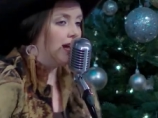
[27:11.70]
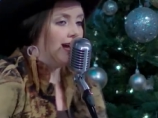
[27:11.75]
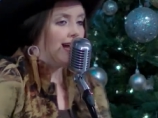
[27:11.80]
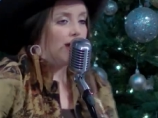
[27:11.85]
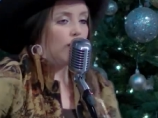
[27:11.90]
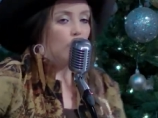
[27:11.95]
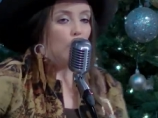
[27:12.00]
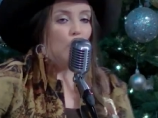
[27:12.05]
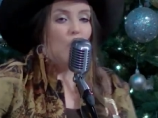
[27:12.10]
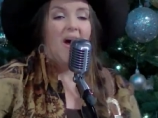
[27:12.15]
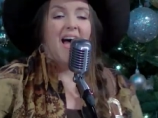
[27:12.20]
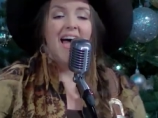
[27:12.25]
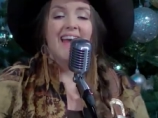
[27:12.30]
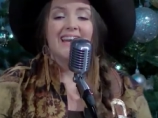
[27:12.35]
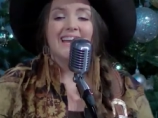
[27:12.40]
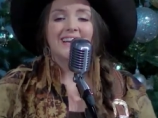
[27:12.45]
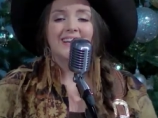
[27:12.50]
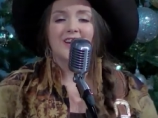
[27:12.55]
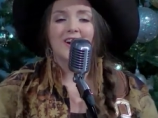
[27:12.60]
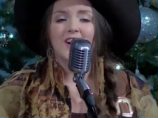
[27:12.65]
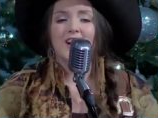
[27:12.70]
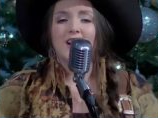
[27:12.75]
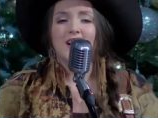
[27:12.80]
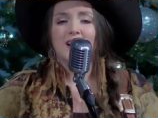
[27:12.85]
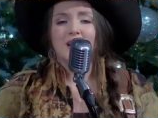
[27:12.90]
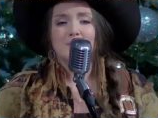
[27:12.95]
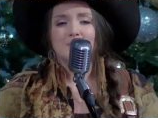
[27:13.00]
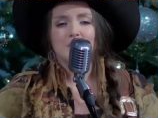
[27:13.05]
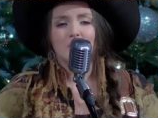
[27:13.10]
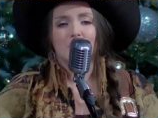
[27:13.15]
And when he
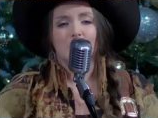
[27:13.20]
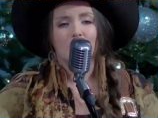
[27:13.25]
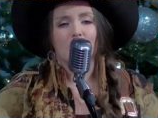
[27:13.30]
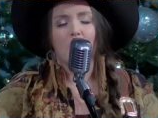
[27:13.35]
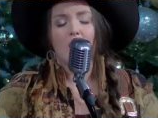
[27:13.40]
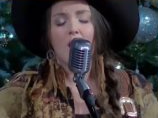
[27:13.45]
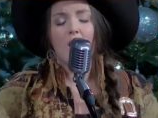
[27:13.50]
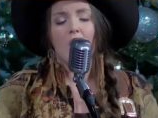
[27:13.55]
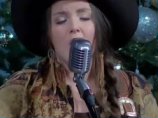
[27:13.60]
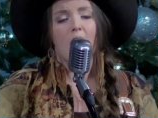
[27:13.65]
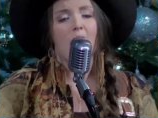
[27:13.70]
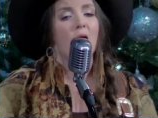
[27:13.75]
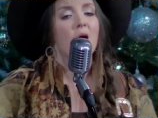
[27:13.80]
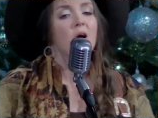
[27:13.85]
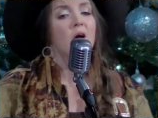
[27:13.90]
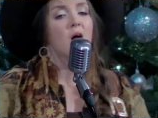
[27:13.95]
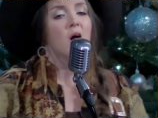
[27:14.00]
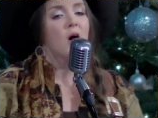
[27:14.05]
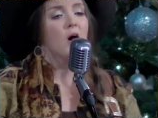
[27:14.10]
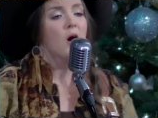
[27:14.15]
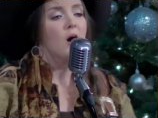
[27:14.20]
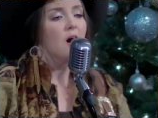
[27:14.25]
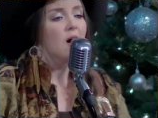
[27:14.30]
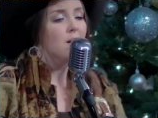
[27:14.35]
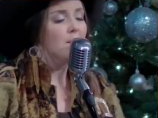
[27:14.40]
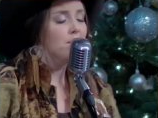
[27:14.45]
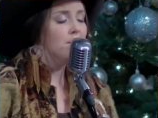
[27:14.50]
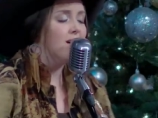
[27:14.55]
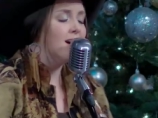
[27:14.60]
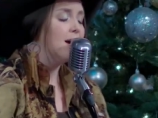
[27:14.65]
comes to
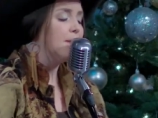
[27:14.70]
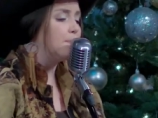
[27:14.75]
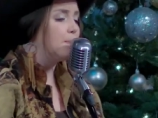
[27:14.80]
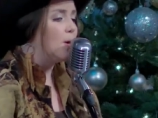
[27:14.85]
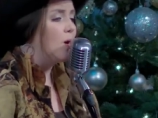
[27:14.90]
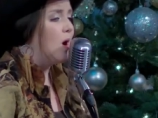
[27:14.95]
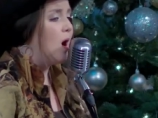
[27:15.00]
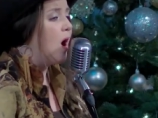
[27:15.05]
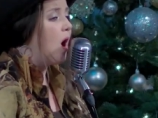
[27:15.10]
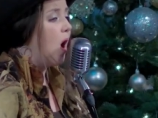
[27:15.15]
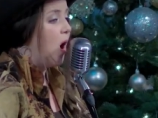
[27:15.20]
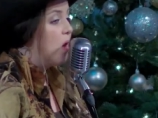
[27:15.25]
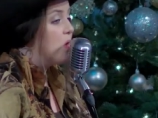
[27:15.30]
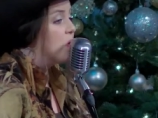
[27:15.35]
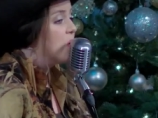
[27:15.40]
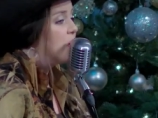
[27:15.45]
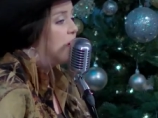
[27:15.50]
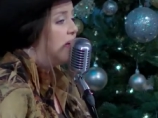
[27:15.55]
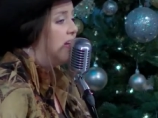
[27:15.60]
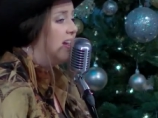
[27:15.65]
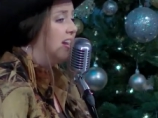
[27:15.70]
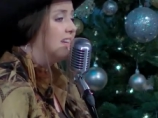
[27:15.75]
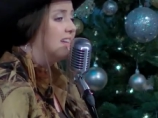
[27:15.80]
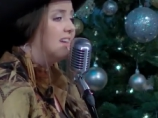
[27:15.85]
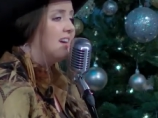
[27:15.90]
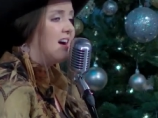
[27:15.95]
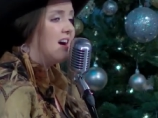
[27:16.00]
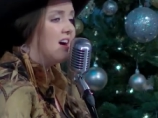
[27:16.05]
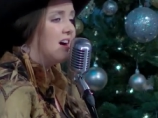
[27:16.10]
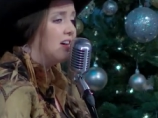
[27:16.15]
call, my poor
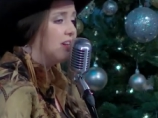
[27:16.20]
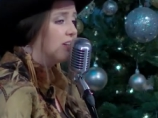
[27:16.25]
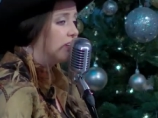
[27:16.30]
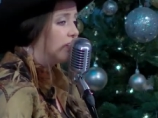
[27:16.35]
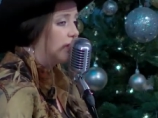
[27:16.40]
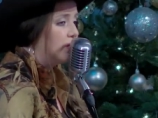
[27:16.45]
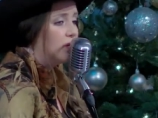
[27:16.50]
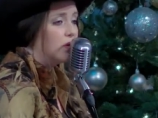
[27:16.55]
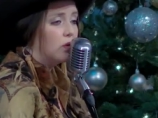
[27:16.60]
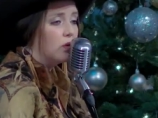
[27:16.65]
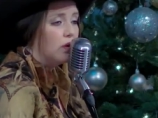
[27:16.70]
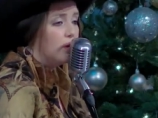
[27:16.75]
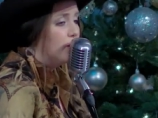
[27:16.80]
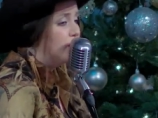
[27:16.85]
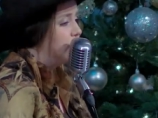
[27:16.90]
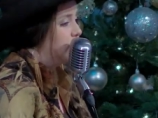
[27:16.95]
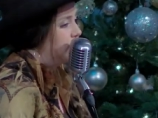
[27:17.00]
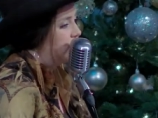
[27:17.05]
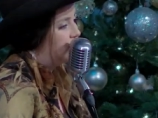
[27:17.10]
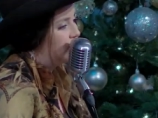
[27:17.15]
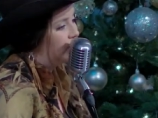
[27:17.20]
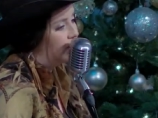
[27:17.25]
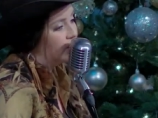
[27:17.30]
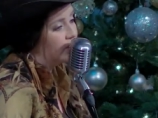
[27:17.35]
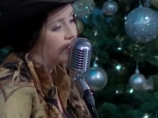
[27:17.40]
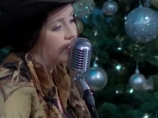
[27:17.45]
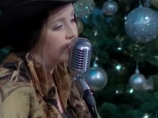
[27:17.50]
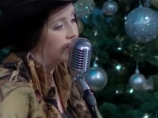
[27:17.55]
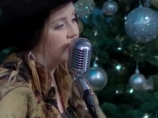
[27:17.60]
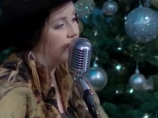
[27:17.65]
ain't got a good word
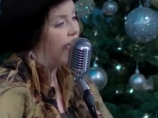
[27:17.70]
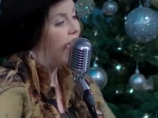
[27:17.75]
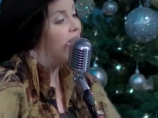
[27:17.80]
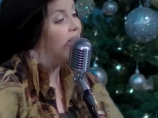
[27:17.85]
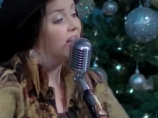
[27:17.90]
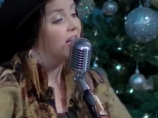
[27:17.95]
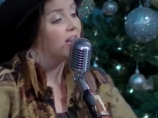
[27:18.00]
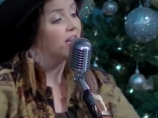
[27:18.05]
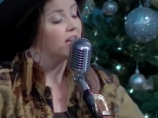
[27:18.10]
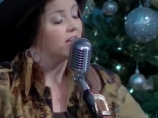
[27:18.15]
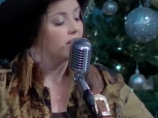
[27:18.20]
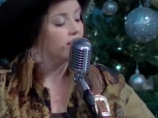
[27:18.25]
to say.